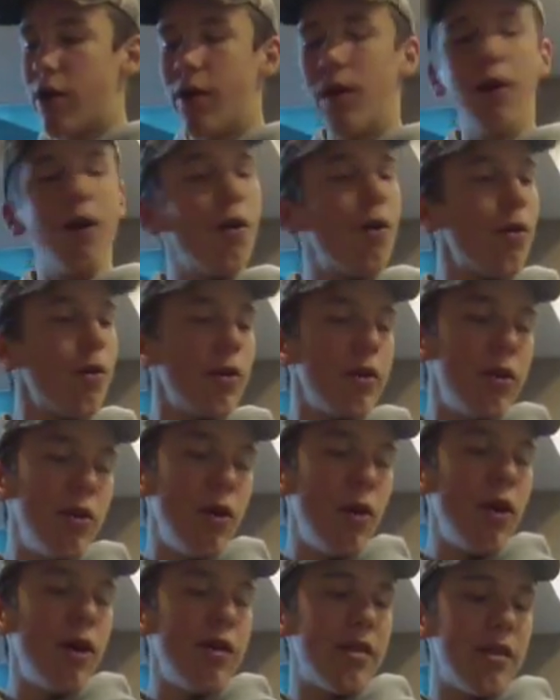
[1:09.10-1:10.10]

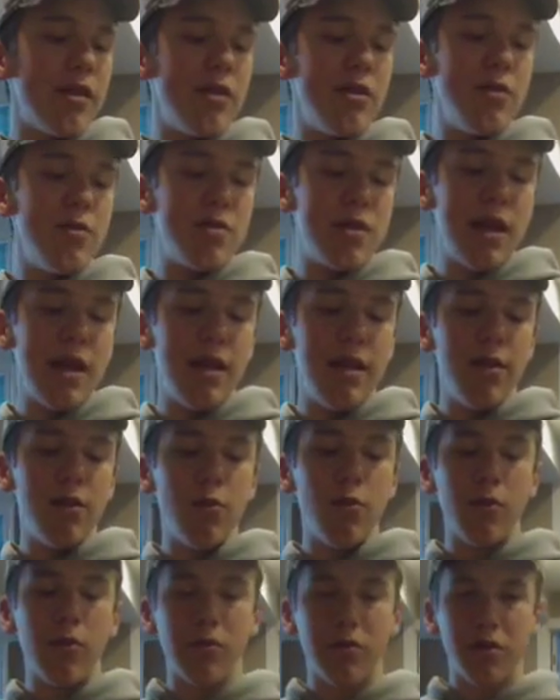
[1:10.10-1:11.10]
don't have to use any
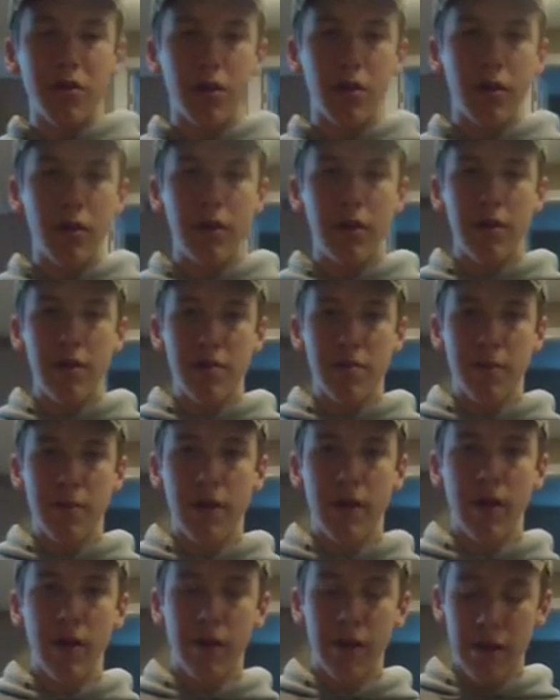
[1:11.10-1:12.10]
tools to clean this
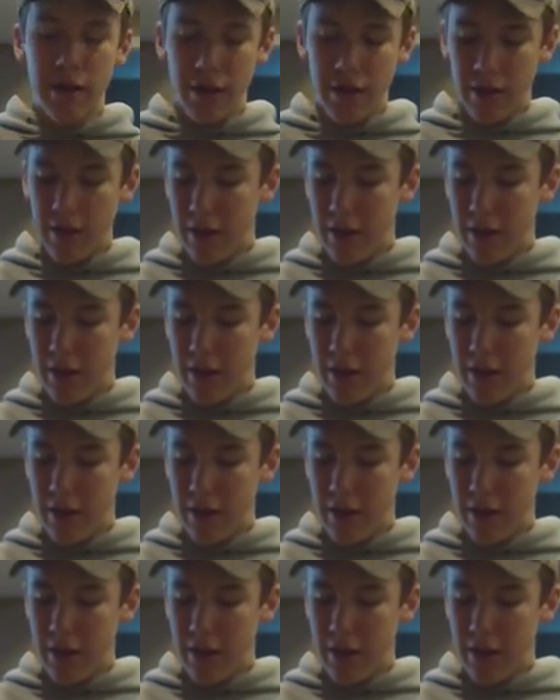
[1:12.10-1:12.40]
Benelli,